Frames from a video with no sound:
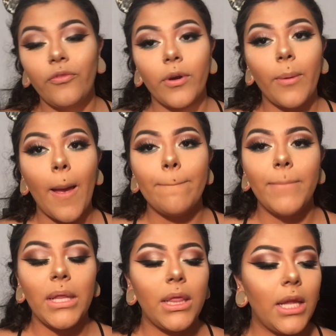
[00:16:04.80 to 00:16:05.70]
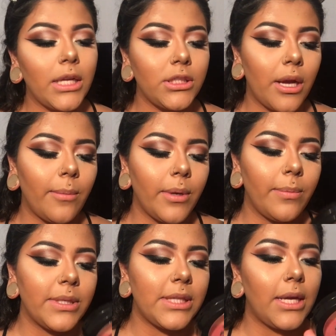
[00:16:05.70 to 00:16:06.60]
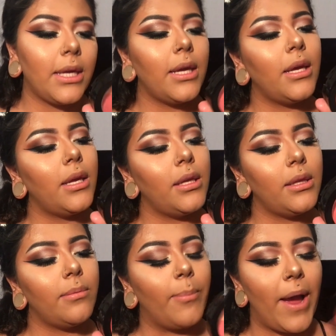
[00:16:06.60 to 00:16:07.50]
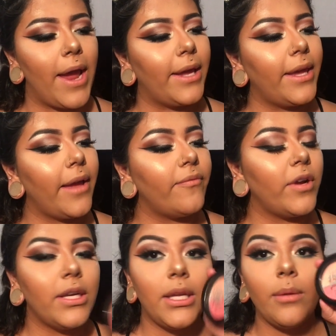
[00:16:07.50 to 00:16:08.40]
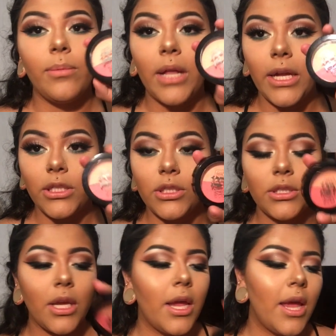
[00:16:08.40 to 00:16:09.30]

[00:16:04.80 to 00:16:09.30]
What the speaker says: for blush, I'm going to be taking my Kat Von D blush.